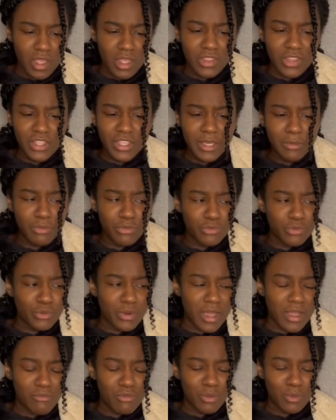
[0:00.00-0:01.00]
The year before,
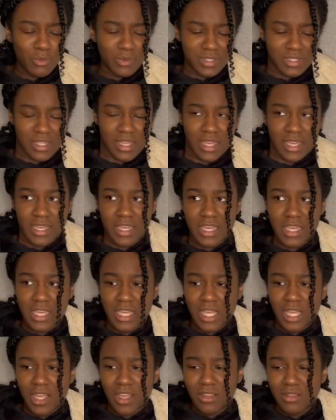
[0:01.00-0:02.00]
everyone was like,
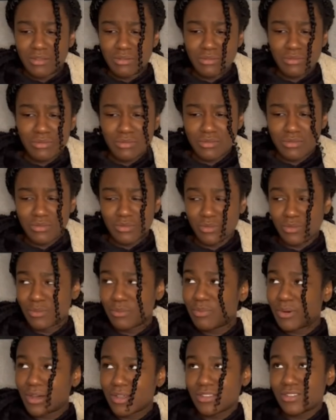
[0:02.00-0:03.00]

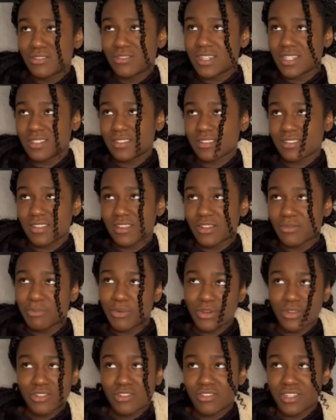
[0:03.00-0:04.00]
pass
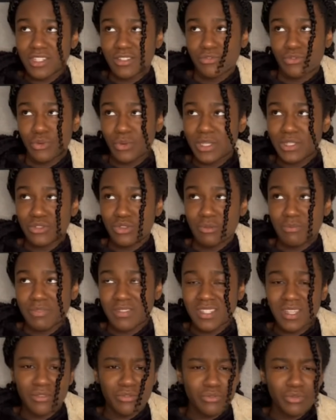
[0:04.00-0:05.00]
rate's
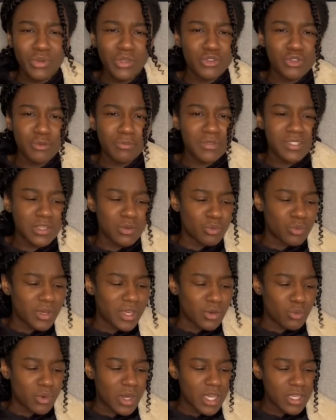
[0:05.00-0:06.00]
42%. 42%
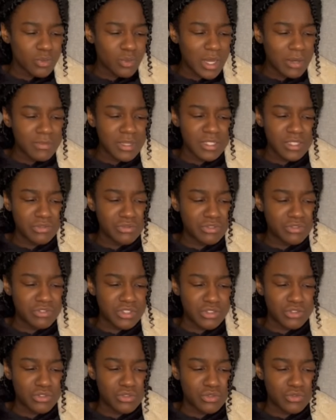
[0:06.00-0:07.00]
where? Why am I seeing
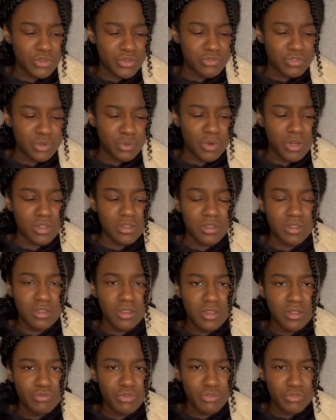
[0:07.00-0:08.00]
51?
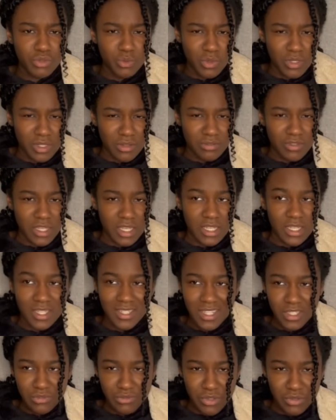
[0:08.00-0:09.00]
51 out of 99,
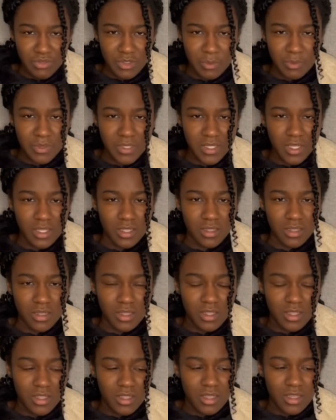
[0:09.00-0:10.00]
that's 50%.
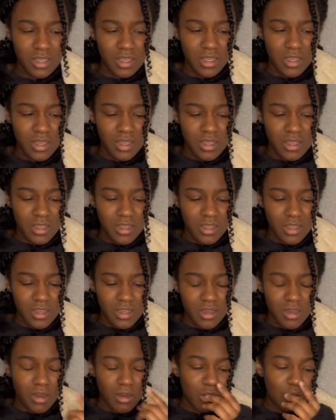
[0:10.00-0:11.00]

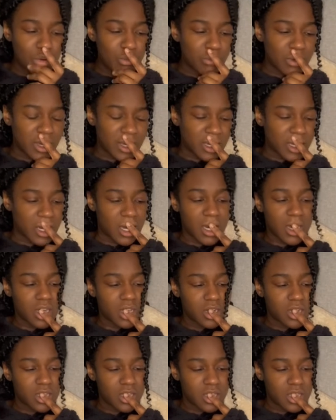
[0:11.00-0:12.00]
Oh my
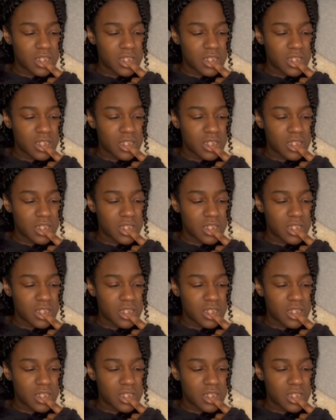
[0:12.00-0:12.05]
God.